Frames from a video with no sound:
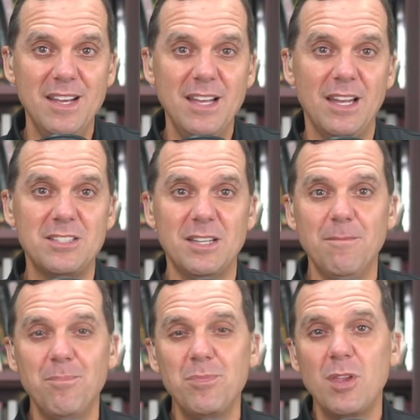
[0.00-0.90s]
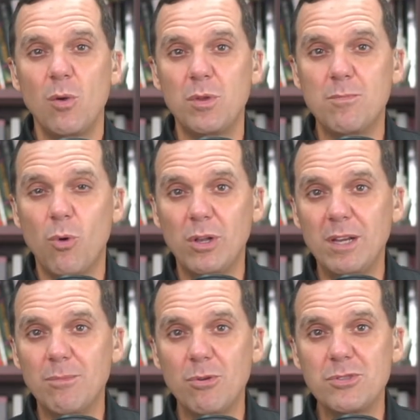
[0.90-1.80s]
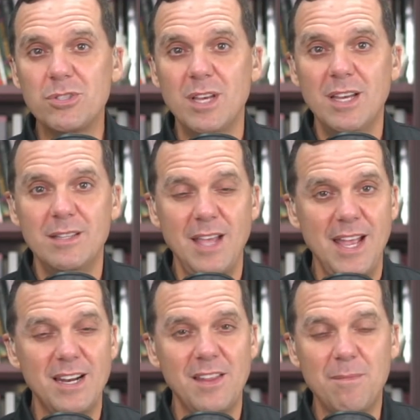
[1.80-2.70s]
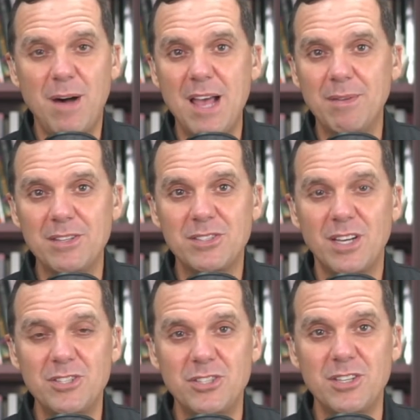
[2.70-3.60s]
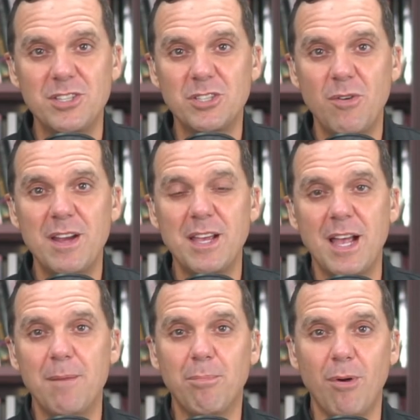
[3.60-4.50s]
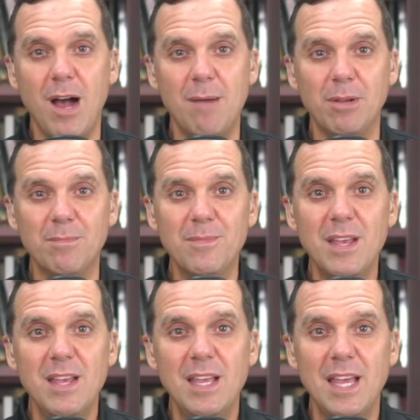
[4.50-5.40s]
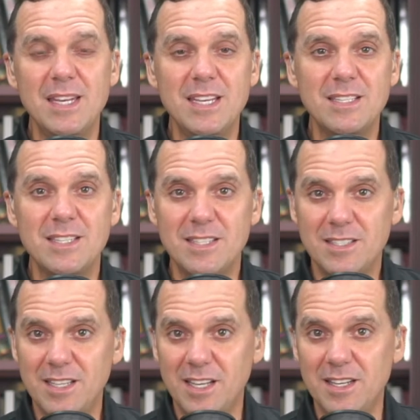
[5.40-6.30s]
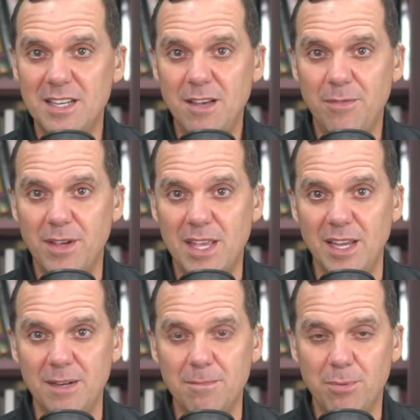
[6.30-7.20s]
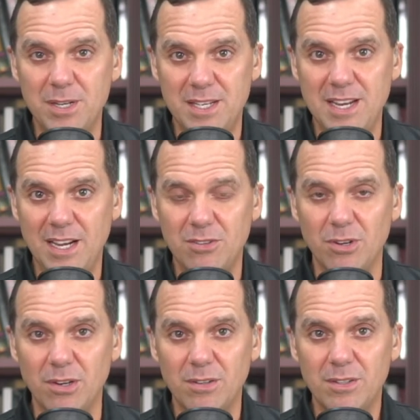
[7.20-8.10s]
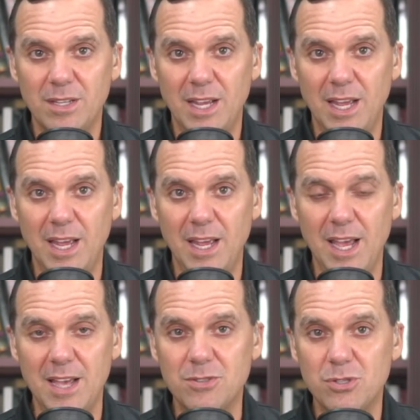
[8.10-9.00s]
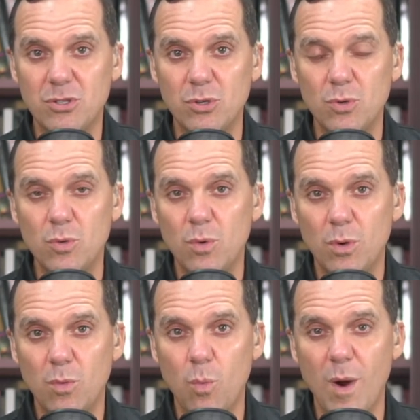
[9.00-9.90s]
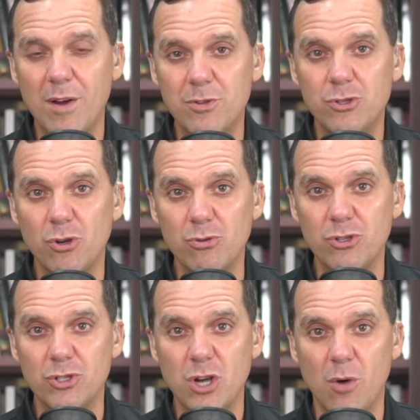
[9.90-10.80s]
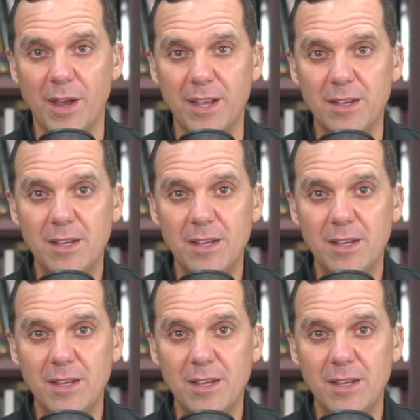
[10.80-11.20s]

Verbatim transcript: Listen, with more liberals taking on the Bible as such, this is creating a problem. And this is a significant predictor as to where the church is going.